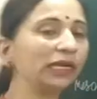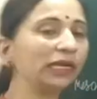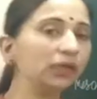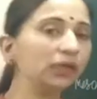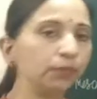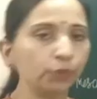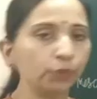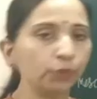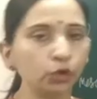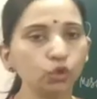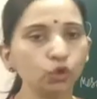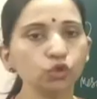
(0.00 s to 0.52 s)
can
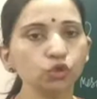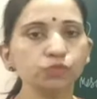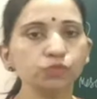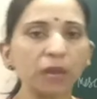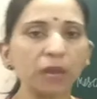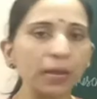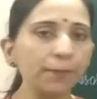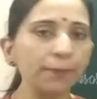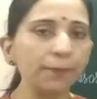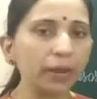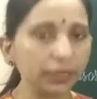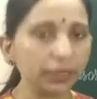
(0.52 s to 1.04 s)
reproduce by
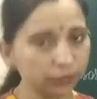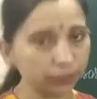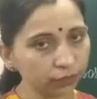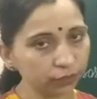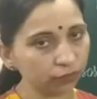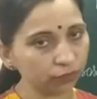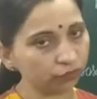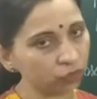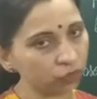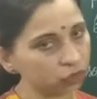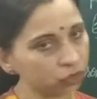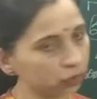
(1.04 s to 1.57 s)
binary
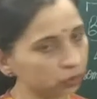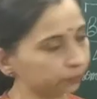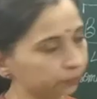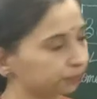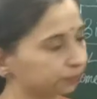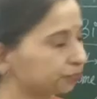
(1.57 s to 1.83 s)
fission.